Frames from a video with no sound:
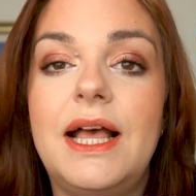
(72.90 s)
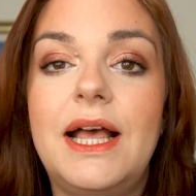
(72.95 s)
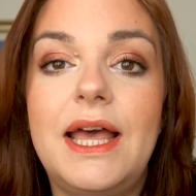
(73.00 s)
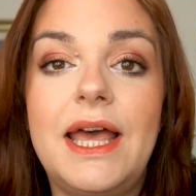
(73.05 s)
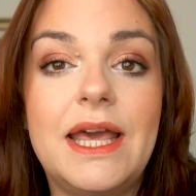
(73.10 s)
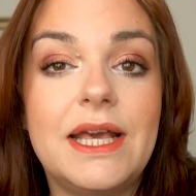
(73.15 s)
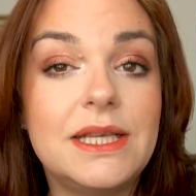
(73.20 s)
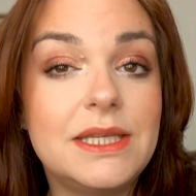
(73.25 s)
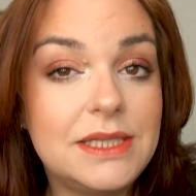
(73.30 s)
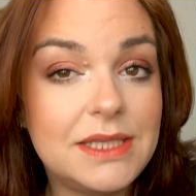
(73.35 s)

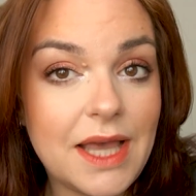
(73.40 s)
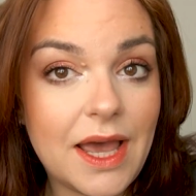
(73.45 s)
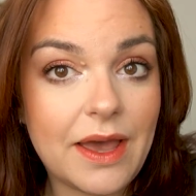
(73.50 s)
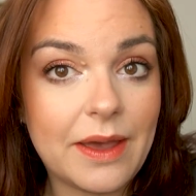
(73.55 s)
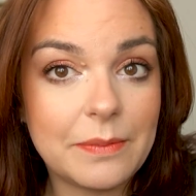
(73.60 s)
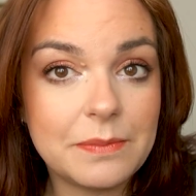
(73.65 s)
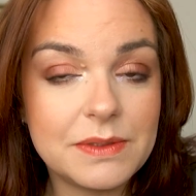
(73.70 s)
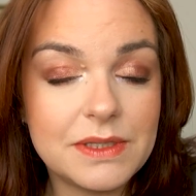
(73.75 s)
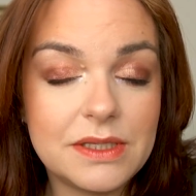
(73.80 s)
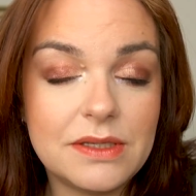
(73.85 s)

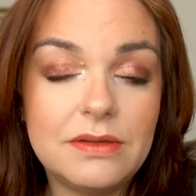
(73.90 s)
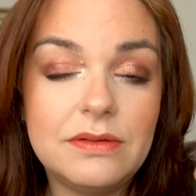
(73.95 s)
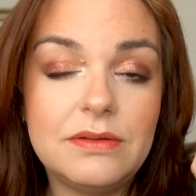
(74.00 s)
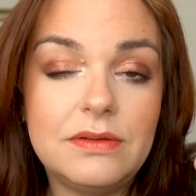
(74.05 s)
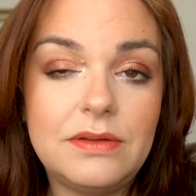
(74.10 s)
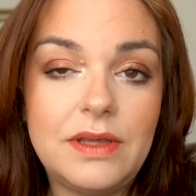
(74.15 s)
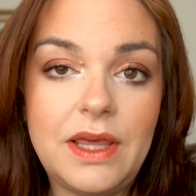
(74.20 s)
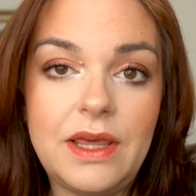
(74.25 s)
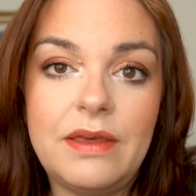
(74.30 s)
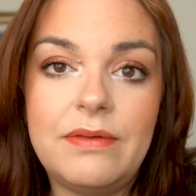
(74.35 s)
Except
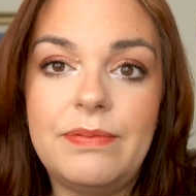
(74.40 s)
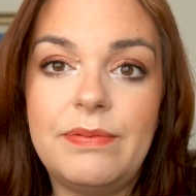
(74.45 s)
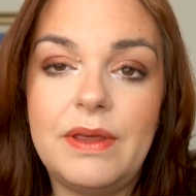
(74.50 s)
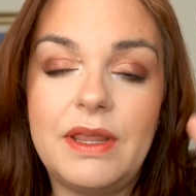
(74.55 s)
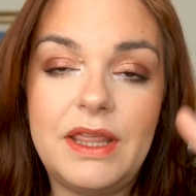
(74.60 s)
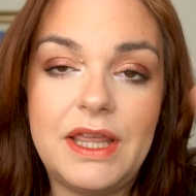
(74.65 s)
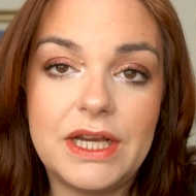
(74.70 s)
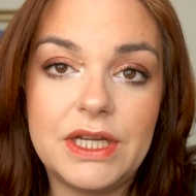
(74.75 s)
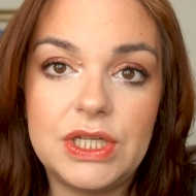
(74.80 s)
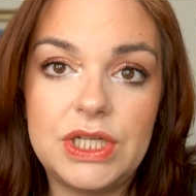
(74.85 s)
if
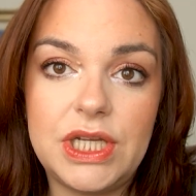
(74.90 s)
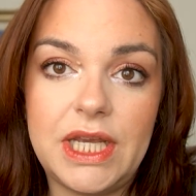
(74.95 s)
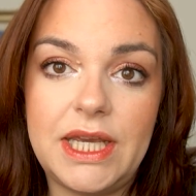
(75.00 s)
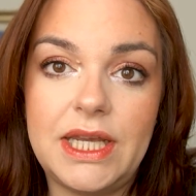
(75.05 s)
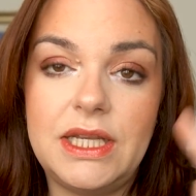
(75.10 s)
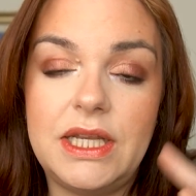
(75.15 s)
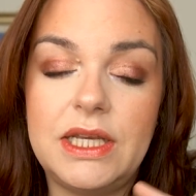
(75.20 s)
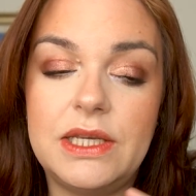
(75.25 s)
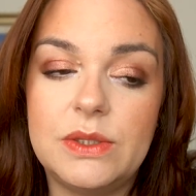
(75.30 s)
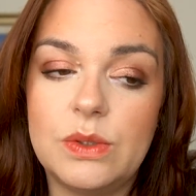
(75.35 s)
that
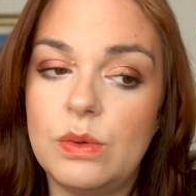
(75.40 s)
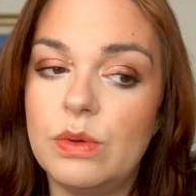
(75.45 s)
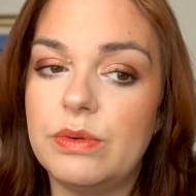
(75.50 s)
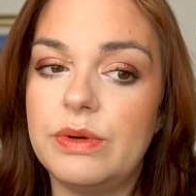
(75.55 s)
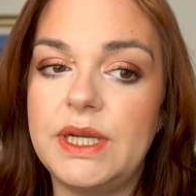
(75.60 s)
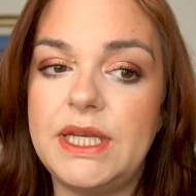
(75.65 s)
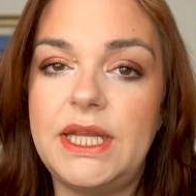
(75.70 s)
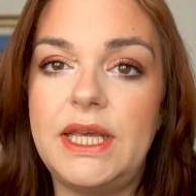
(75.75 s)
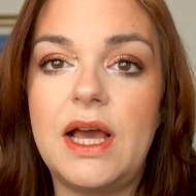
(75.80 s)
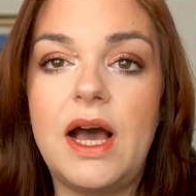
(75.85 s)
shade is
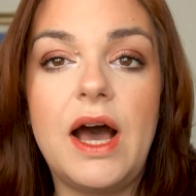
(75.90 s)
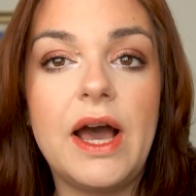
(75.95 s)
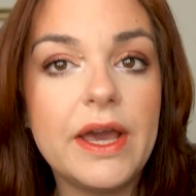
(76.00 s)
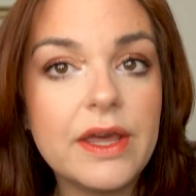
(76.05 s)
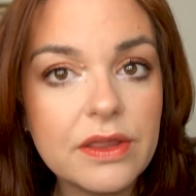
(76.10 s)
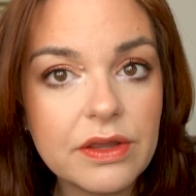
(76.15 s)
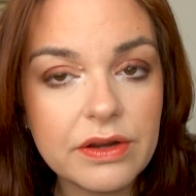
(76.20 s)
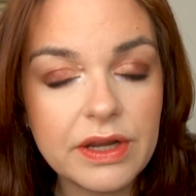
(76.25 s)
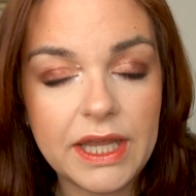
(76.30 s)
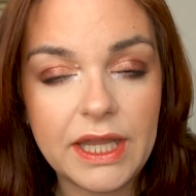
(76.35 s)
already
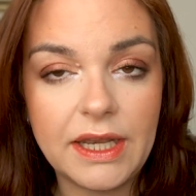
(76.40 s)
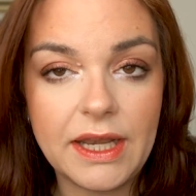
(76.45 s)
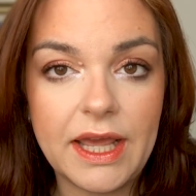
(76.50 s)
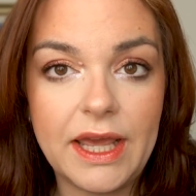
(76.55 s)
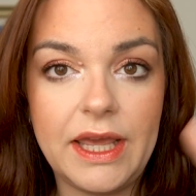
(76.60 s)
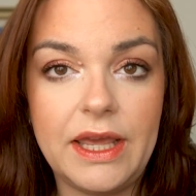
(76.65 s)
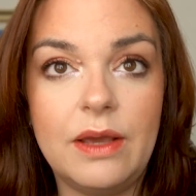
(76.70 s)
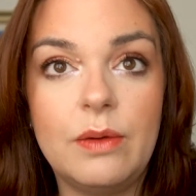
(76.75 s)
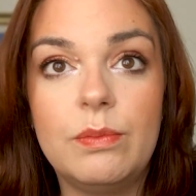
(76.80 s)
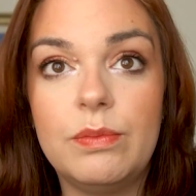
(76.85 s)
either in
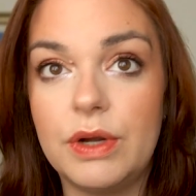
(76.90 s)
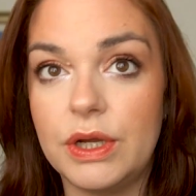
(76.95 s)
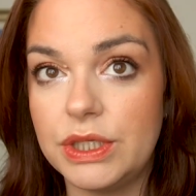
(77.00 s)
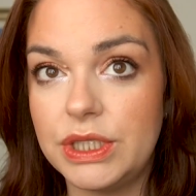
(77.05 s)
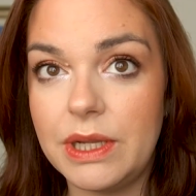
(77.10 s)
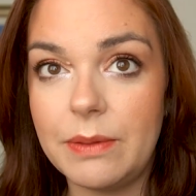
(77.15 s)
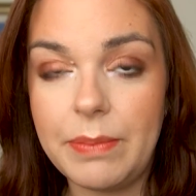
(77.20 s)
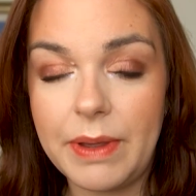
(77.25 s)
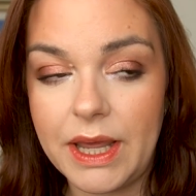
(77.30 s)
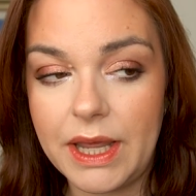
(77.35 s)
a
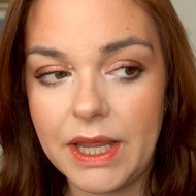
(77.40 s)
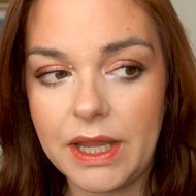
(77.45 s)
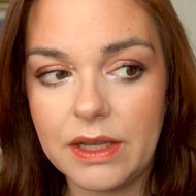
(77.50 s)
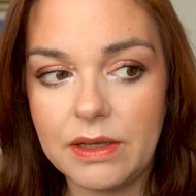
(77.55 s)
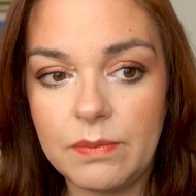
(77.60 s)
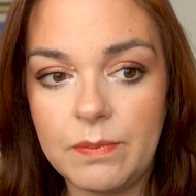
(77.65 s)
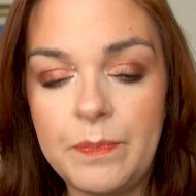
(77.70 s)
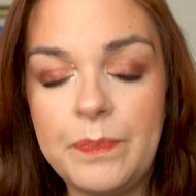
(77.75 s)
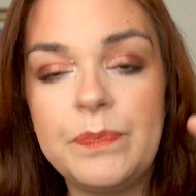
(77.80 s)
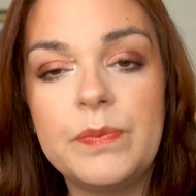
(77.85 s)
project
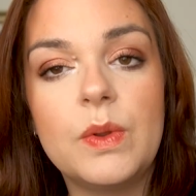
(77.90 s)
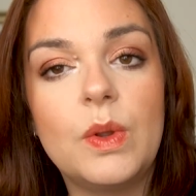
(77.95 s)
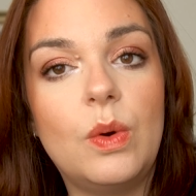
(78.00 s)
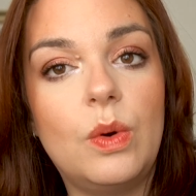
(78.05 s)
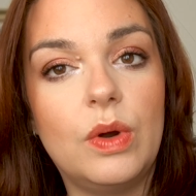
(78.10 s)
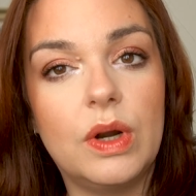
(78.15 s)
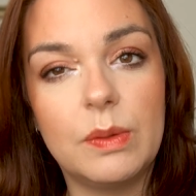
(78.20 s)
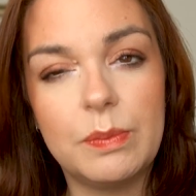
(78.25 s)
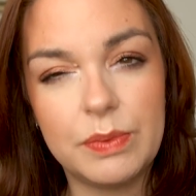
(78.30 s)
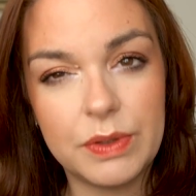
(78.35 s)
pan
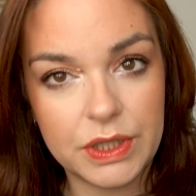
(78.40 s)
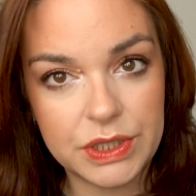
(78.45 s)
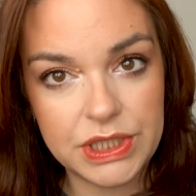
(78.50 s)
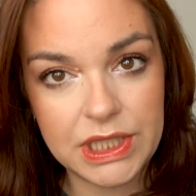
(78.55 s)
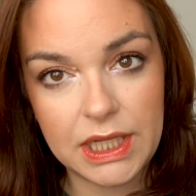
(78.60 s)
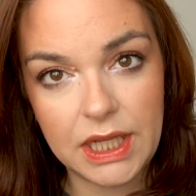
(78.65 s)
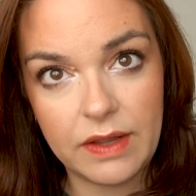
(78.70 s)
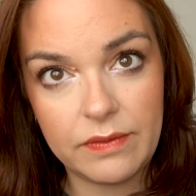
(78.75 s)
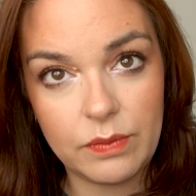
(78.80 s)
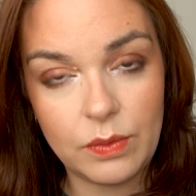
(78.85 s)
or a
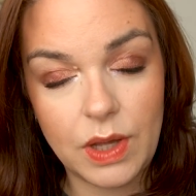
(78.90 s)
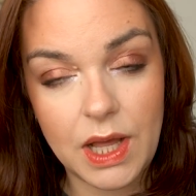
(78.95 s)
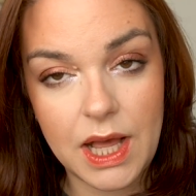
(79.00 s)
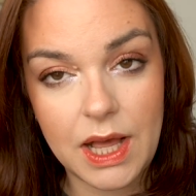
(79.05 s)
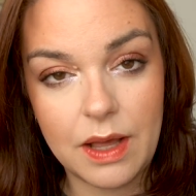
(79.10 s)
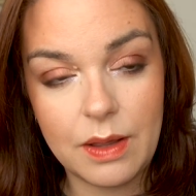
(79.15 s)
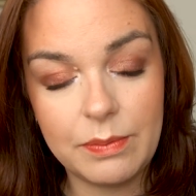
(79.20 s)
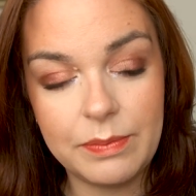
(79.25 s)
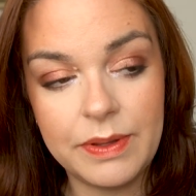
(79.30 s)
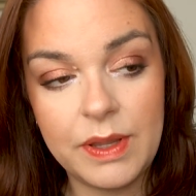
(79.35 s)
project level
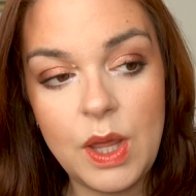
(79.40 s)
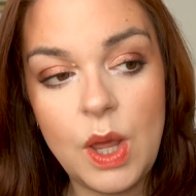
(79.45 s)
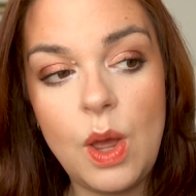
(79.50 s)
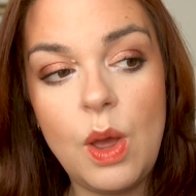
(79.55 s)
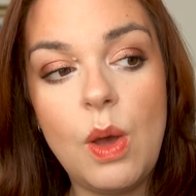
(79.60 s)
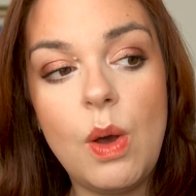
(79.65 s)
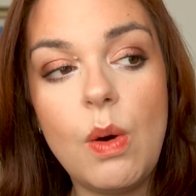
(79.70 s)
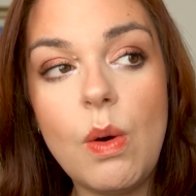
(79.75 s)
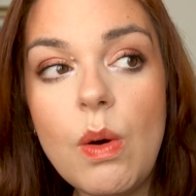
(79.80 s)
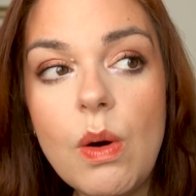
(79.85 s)
up,
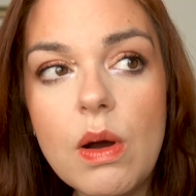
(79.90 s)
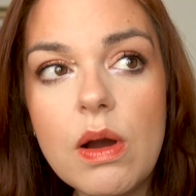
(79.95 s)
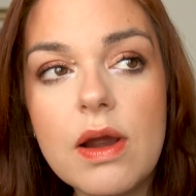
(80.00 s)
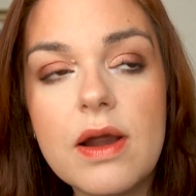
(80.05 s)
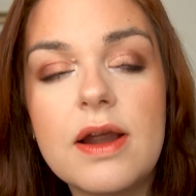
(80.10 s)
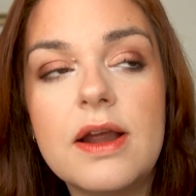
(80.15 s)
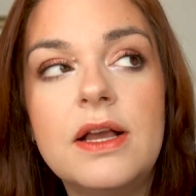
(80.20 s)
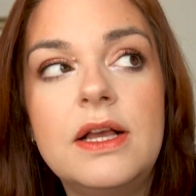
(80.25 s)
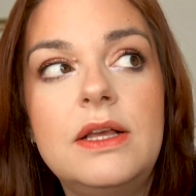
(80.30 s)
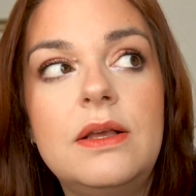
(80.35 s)

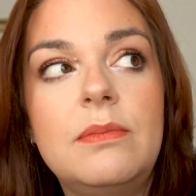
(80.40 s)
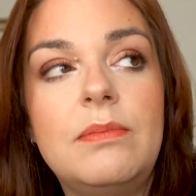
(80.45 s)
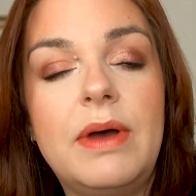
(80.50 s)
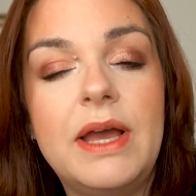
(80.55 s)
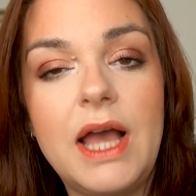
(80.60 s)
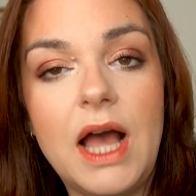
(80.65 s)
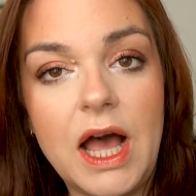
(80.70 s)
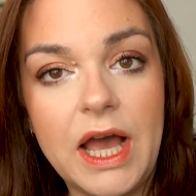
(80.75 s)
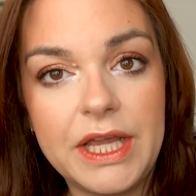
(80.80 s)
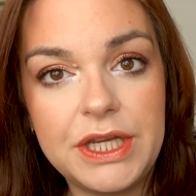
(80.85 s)
or
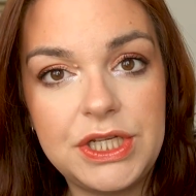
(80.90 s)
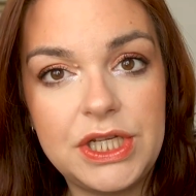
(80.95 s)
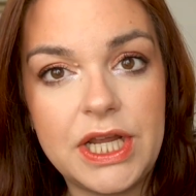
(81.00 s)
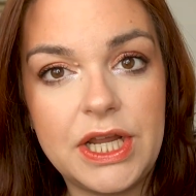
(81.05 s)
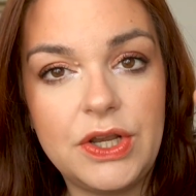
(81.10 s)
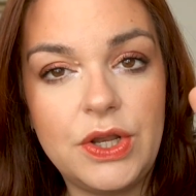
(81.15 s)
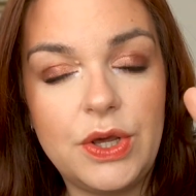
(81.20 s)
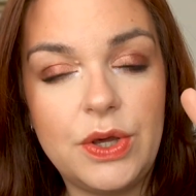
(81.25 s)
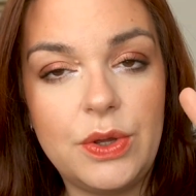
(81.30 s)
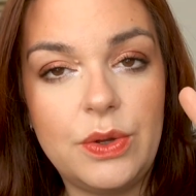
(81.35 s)
my
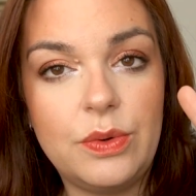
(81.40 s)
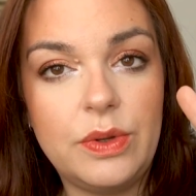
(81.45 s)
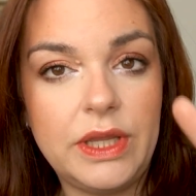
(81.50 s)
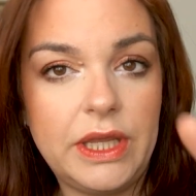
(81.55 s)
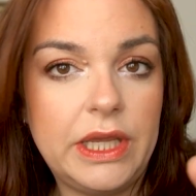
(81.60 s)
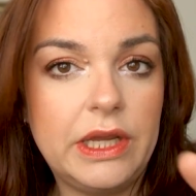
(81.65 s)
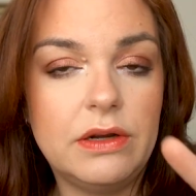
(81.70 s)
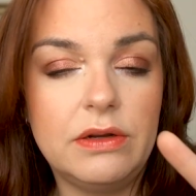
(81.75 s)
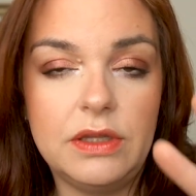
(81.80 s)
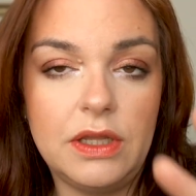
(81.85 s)
eyeshadow
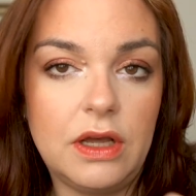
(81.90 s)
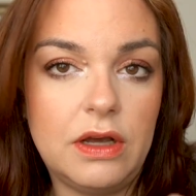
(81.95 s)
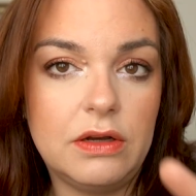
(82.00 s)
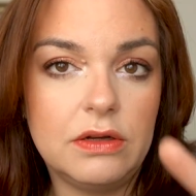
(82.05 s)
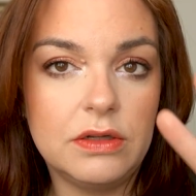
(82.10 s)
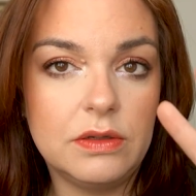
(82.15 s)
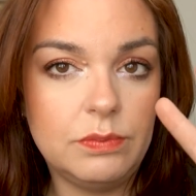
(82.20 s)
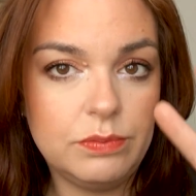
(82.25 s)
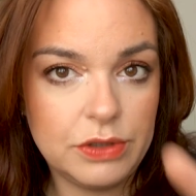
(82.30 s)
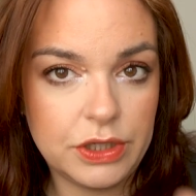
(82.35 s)

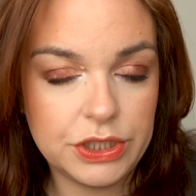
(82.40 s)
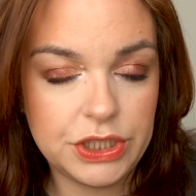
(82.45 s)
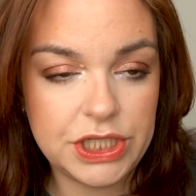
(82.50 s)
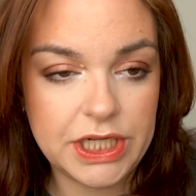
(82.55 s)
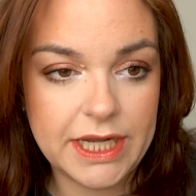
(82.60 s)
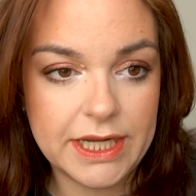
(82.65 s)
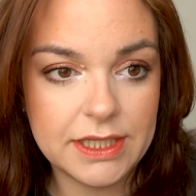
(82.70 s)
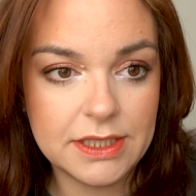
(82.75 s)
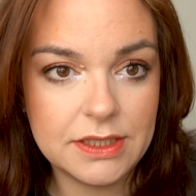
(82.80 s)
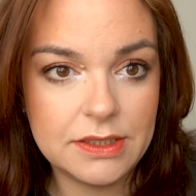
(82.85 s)
year-long
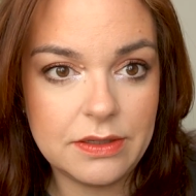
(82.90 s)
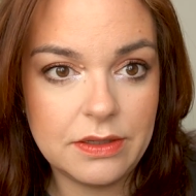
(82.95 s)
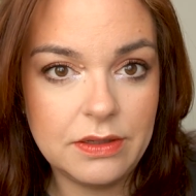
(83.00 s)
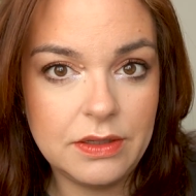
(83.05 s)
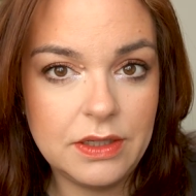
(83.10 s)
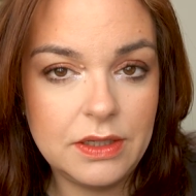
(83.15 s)
project.